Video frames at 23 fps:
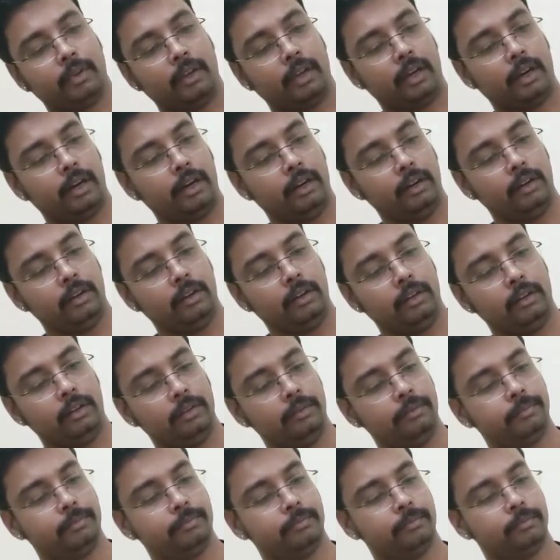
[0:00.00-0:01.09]
And you
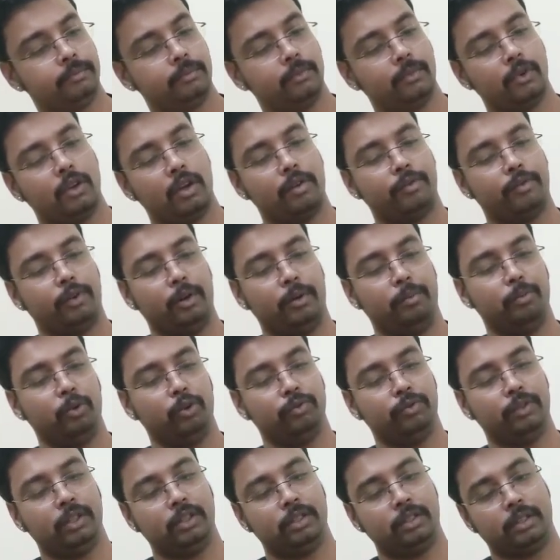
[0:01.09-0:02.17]
have to
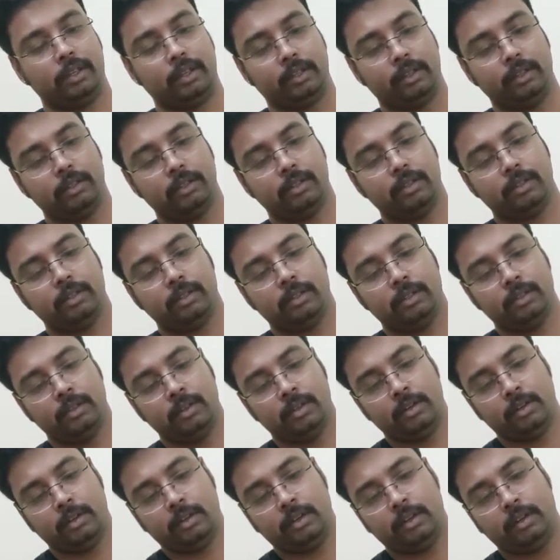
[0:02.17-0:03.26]
remove the stickers.
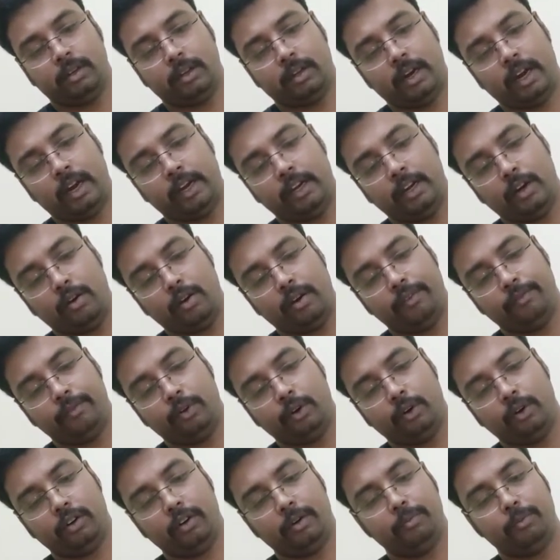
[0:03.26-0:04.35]
Right now I have
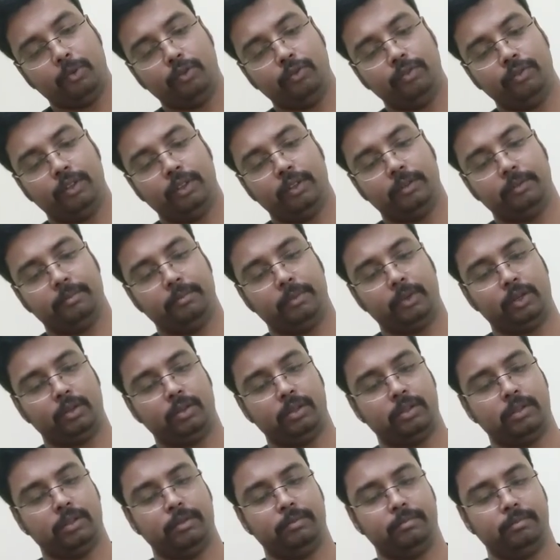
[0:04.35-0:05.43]
not removed,
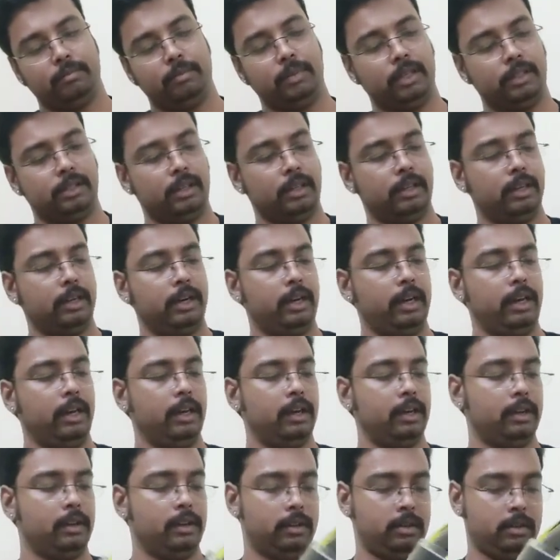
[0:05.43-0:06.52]
because basically,
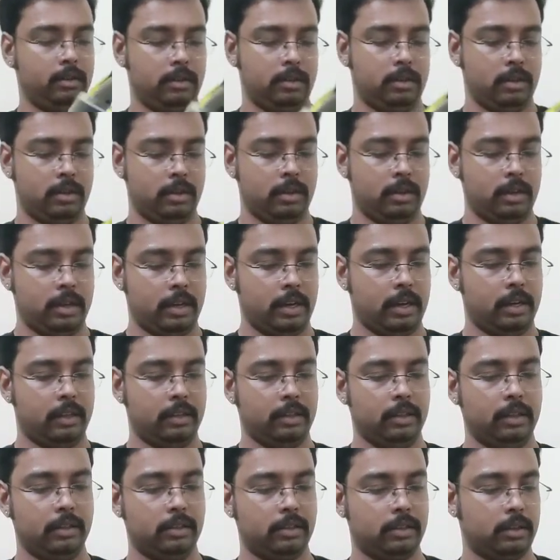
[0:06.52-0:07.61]
and
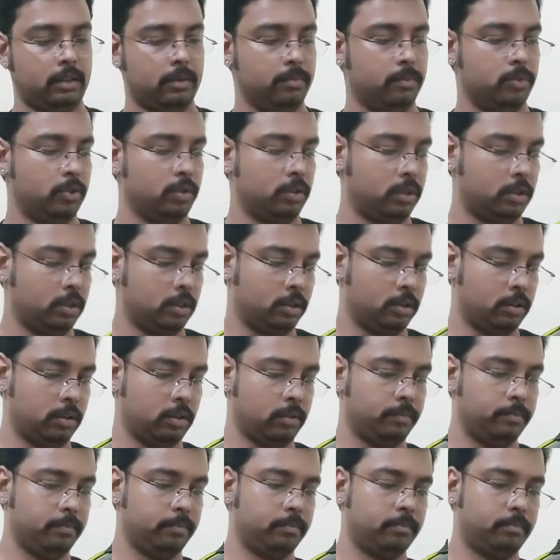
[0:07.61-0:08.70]
this comes with a,